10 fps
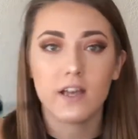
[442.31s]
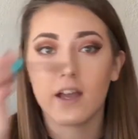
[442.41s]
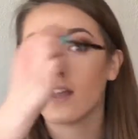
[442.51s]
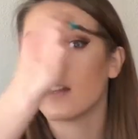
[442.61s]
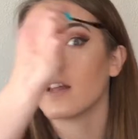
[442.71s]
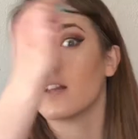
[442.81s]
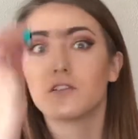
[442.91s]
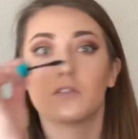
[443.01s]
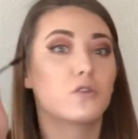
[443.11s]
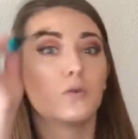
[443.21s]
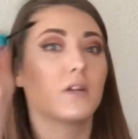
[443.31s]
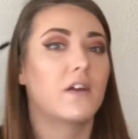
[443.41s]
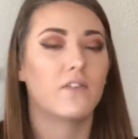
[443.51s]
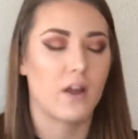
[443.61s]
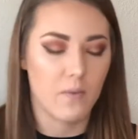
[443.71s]
I can like do
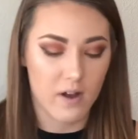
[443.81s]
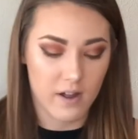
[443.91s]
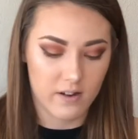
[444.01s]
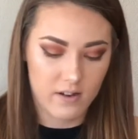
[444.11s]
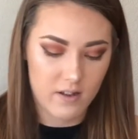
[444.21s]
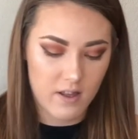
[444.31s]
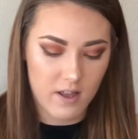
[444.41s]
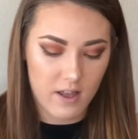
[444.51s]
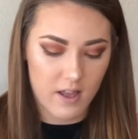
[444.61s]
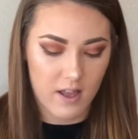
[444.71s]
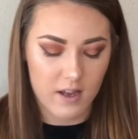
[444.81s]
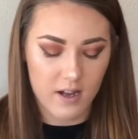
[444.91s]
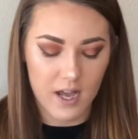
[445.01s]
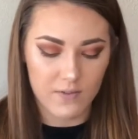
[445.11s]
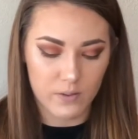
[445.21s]
whatever I want and
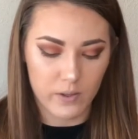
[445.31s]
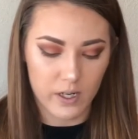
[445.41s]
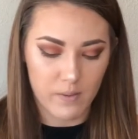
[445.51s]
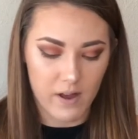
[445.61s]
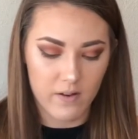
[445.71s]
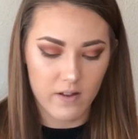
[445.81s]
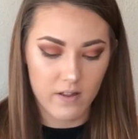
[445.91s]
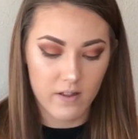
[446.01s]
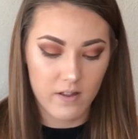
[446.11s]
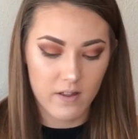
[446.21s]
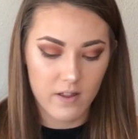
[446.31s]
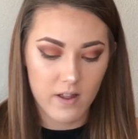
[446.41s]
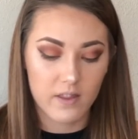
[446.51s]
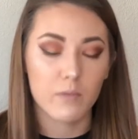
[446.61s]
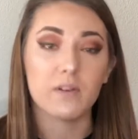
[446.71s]
not have to worry about
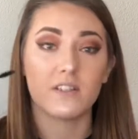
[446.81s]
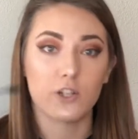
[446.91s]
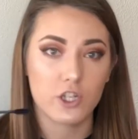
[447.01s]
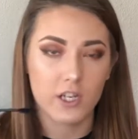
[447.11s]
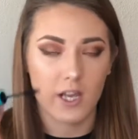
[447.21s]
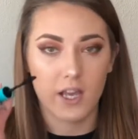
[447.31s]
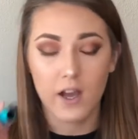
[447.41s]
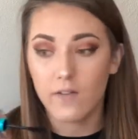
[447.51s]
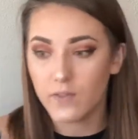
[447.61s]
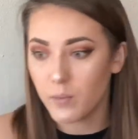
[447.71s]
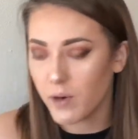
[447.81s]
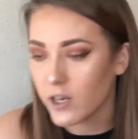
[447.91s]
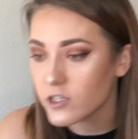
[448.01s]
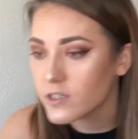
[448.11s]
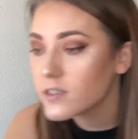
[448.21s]
the positioning of the
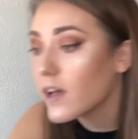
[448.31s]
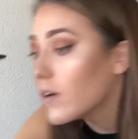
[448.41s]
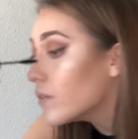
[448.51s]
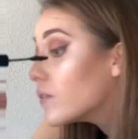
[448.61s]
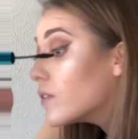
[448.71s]
brush itself.